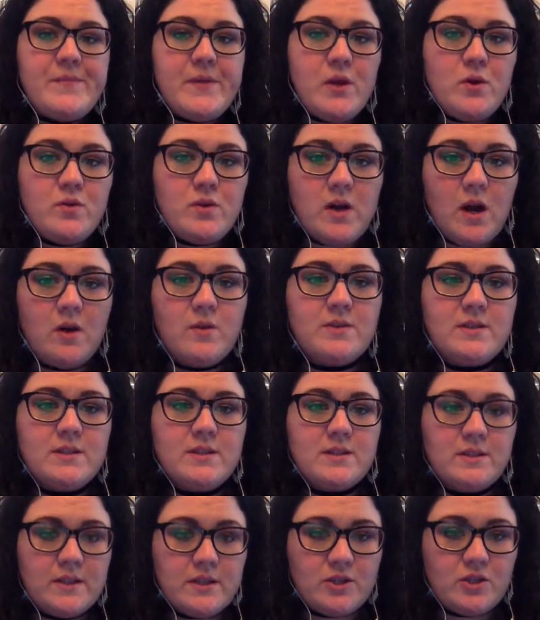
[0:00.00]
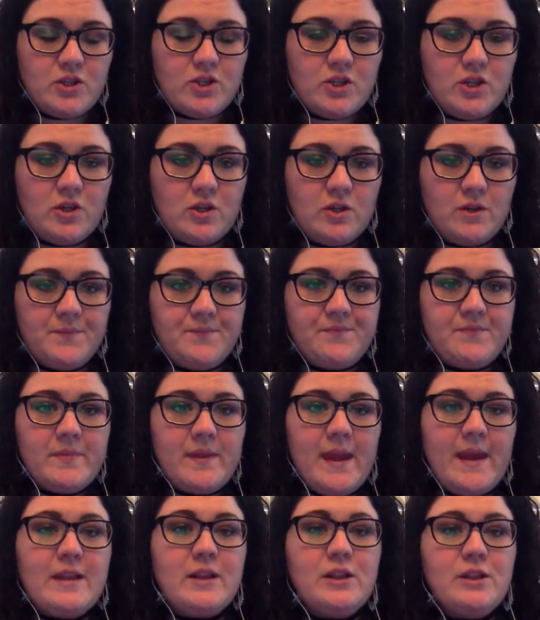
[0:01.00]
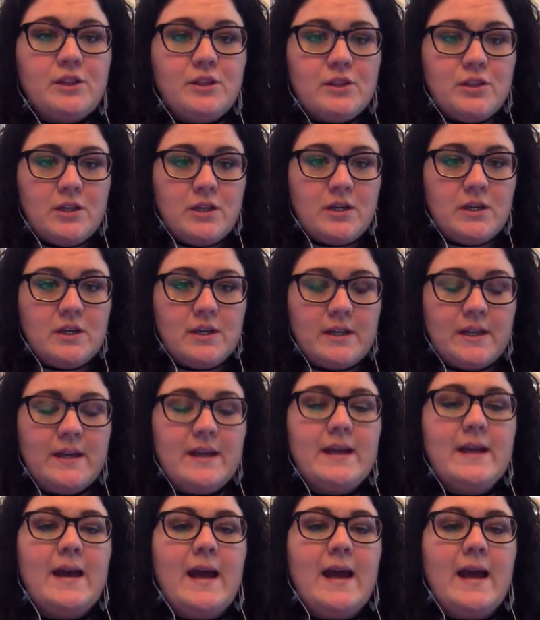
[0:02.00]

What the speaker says: who go to the literature and look